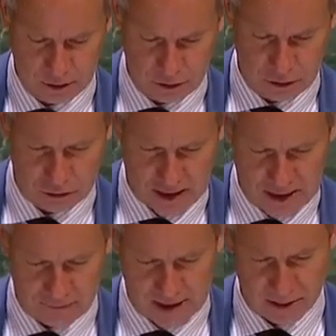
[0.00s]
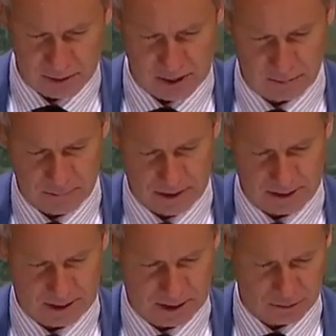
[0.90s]
to have an outcome
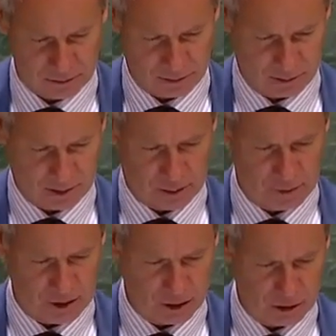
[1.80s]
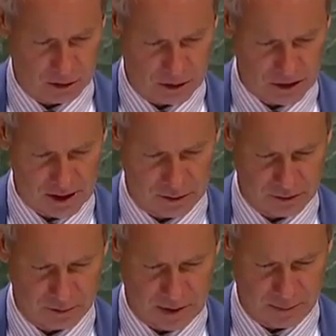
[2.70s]
at the Council, and we encourage
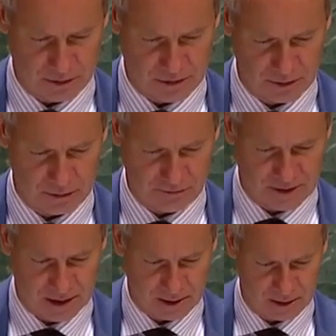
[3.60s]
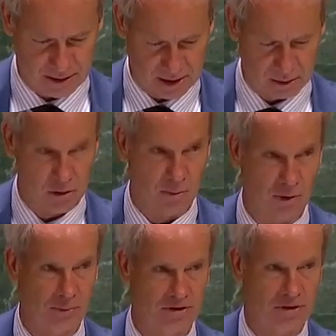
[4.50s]
Council members to find that
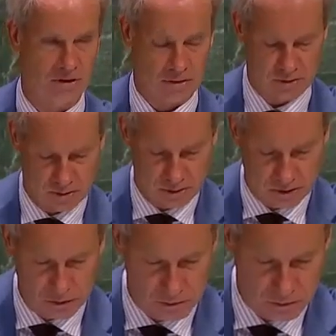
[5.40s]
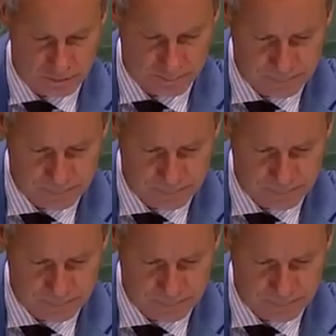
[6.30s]
common position soon.